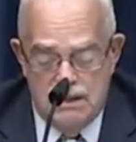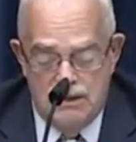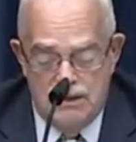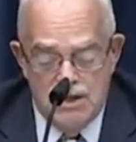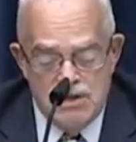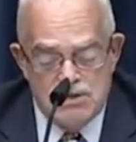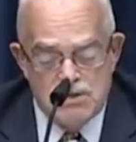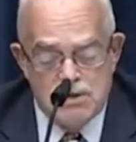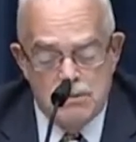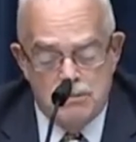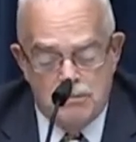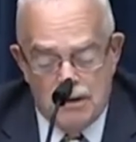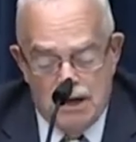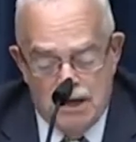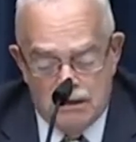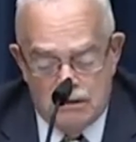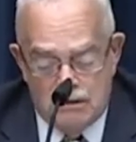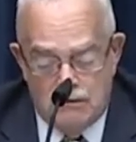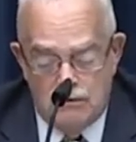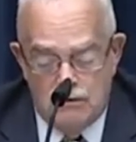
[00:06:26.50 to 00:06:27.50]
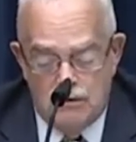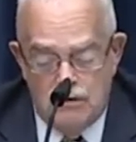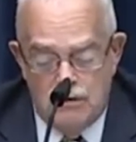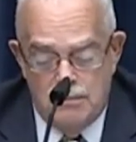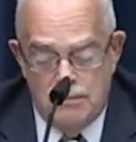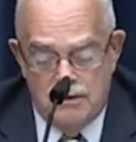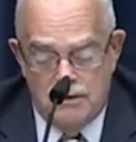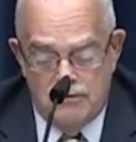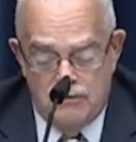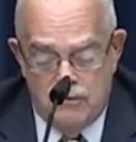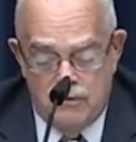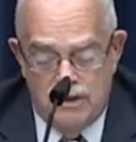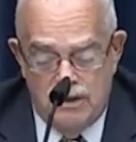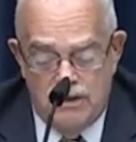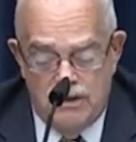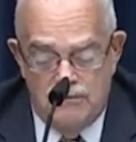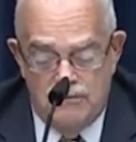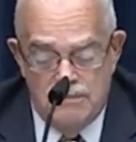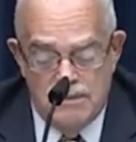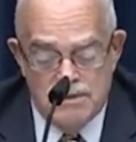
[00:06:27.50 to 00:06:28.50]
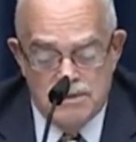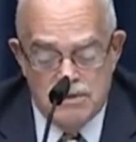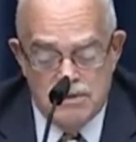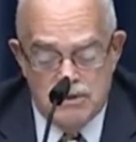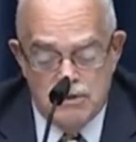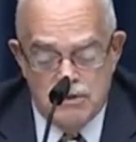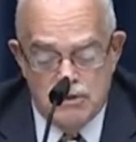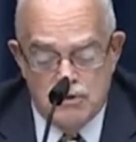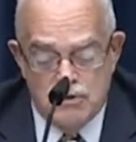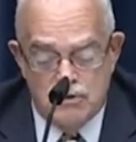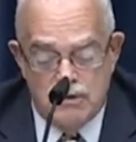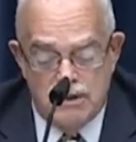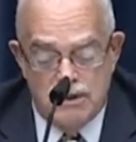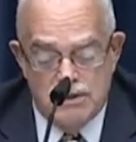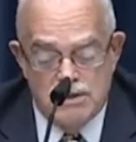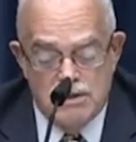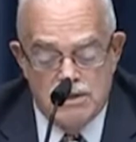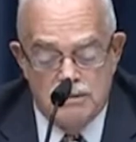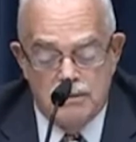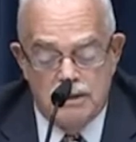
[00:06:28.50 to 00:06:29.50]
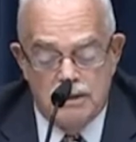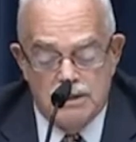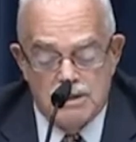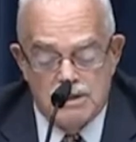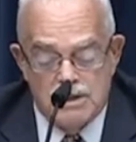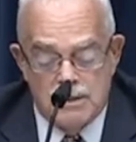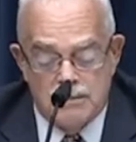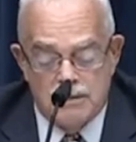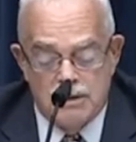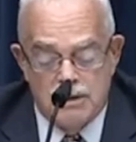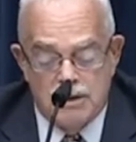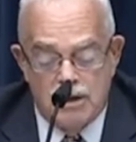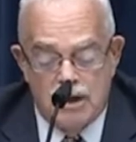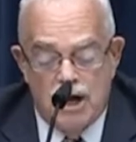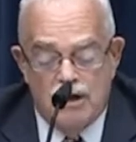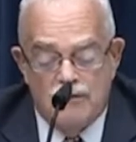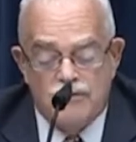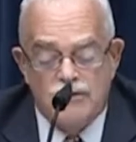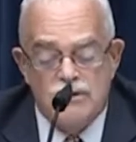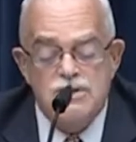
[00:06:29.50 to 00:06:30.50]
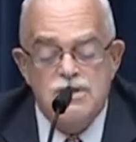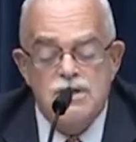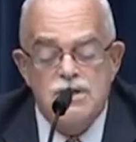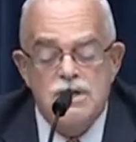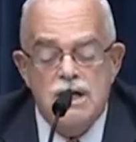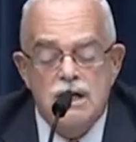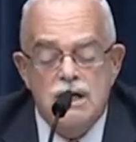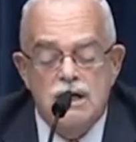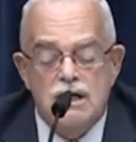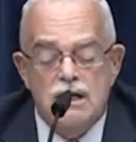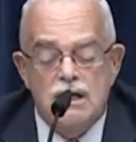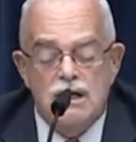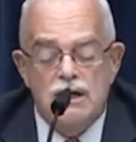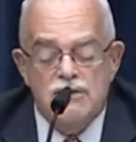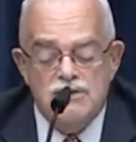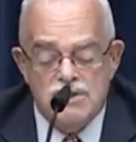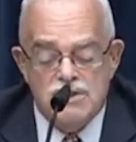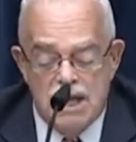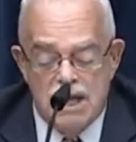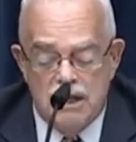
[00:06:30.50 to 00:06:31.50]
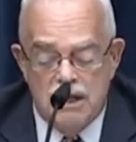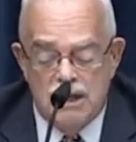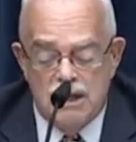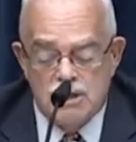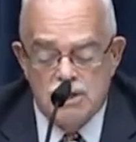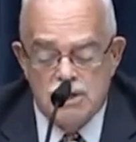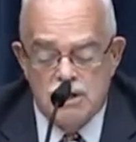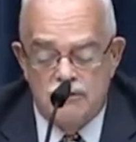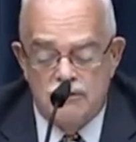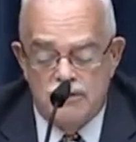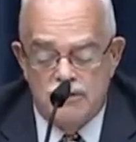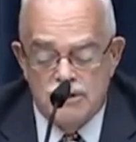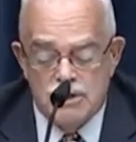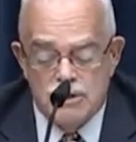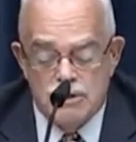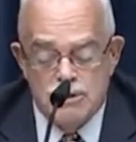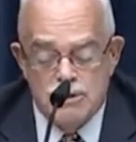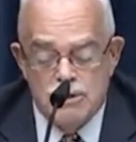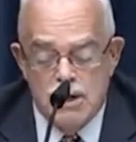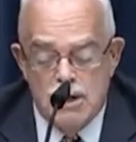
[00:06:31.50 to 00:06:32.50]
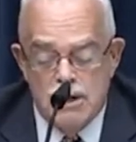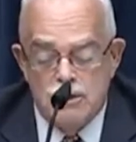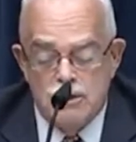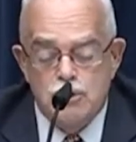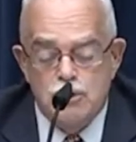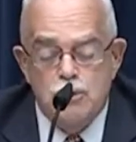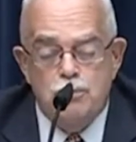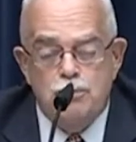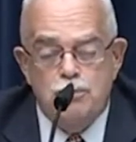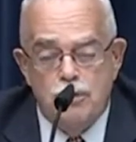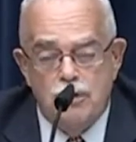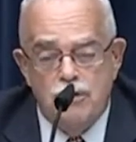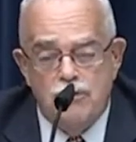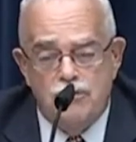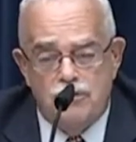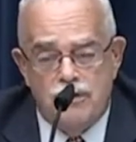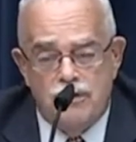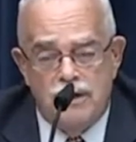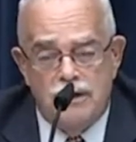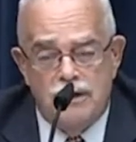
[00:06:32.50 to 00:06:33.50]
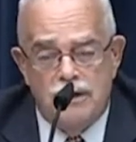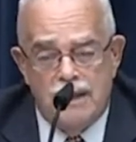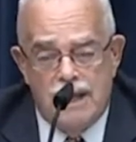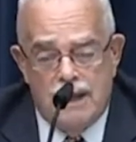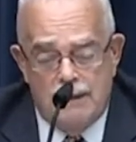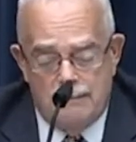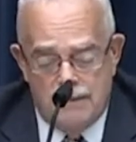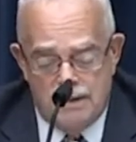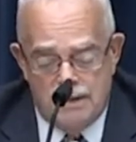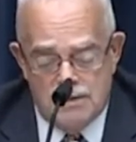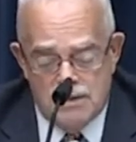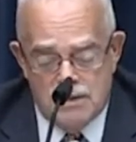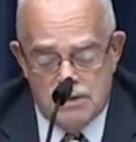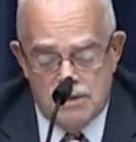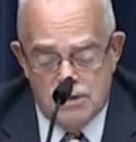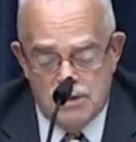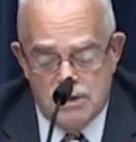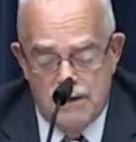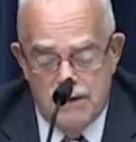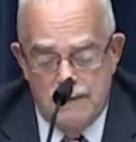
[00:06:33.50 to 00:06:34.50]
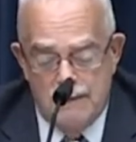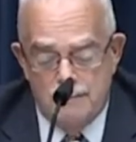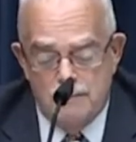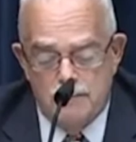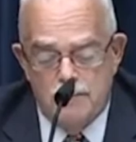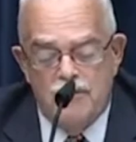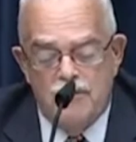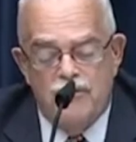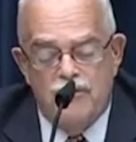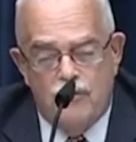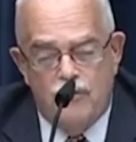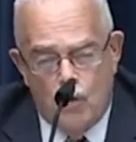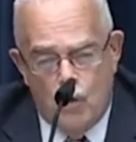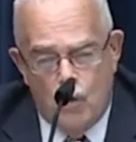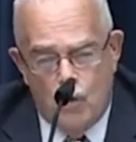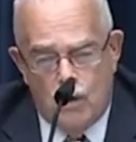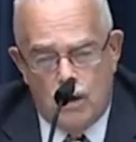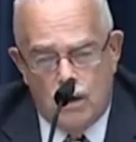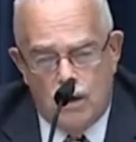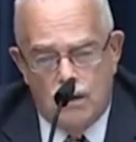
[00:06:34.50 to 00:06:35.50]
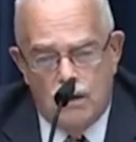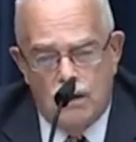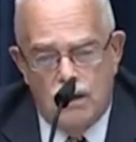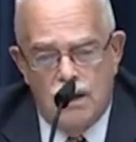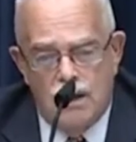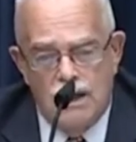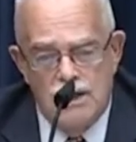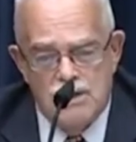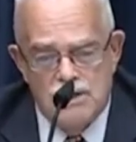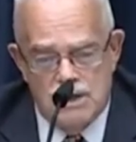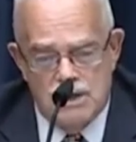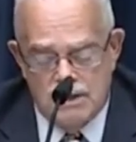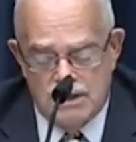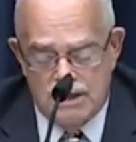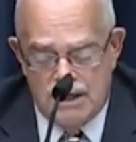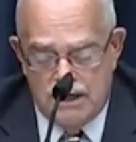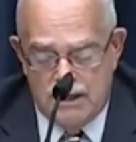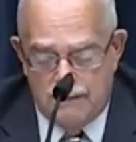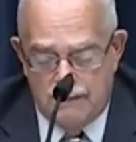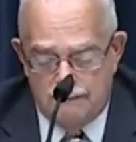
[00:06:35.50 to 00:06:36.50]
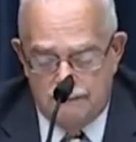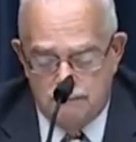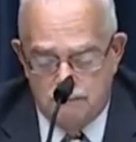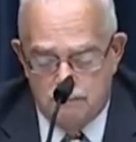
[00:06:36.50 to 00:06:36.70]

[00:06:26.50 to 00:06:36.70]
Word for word: This debacle could have been avoided if Mr. DeJoy had simply accepted the offers of state election officials to proofread that message before he sent it out.